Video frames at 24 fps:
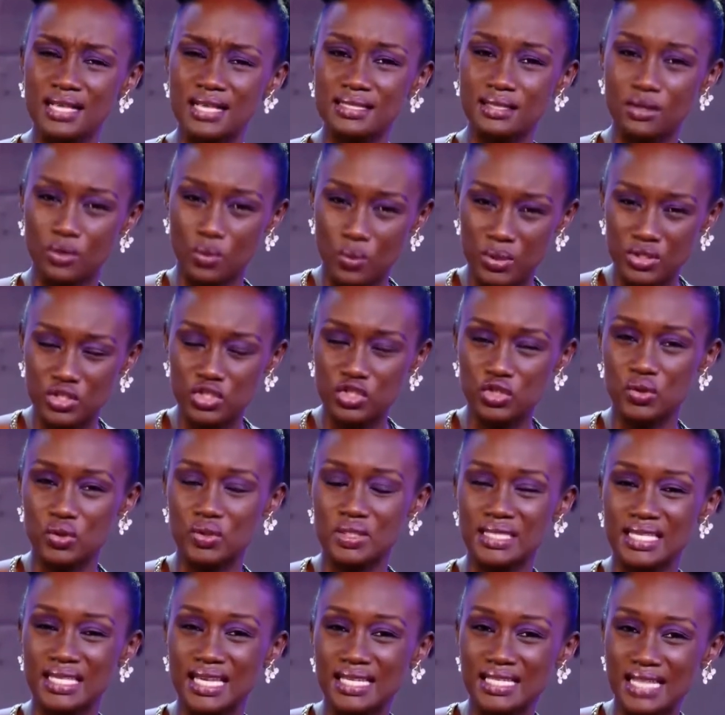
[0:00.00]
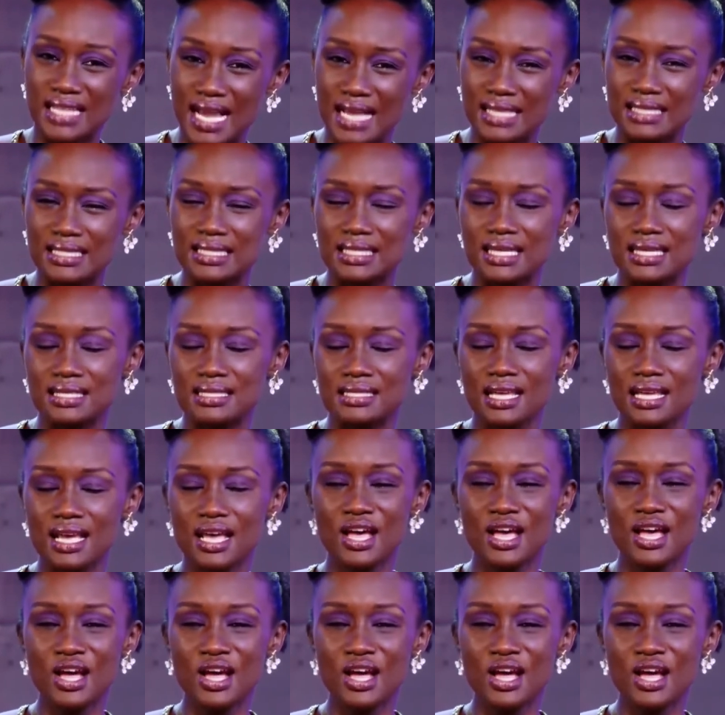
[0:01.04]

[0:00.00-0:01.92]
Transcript: ask questions, get answers,